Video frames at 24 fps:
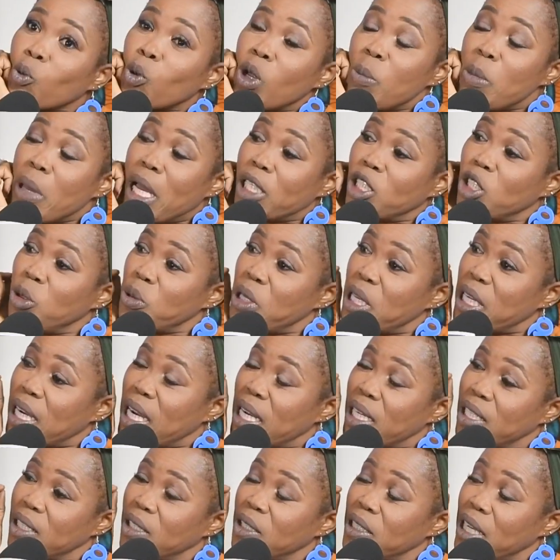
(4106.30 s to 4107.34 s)
Well, me a
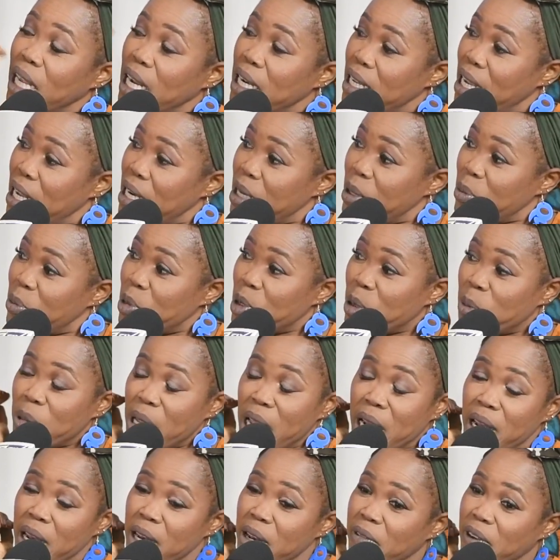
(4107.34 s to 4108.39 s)
Jamaican, you know, nanny and them
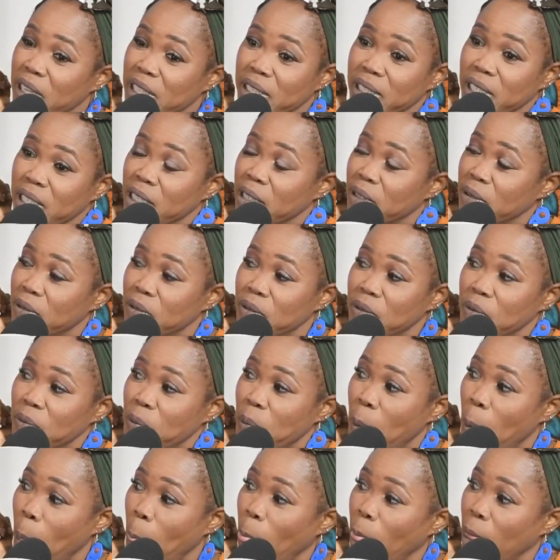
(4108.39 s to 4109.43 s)
people, they never slave.
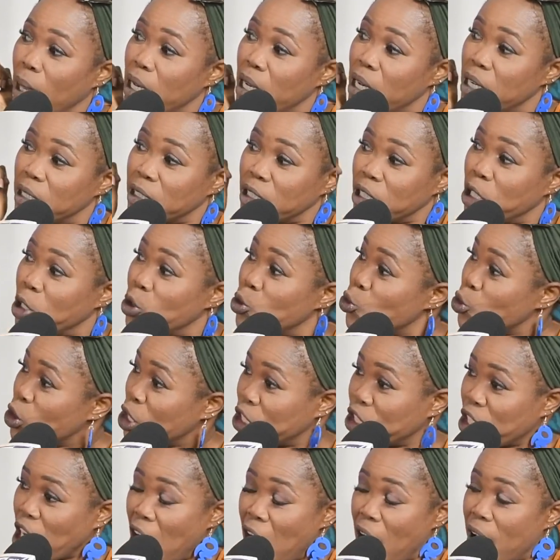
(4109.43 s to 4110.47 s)
She did
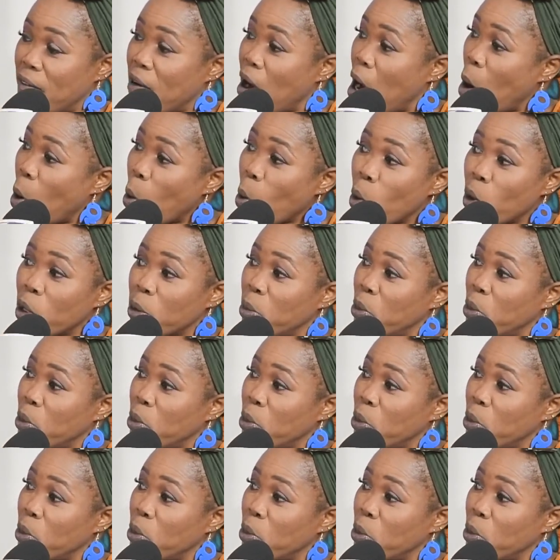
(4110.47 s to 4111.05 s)
rich and have her own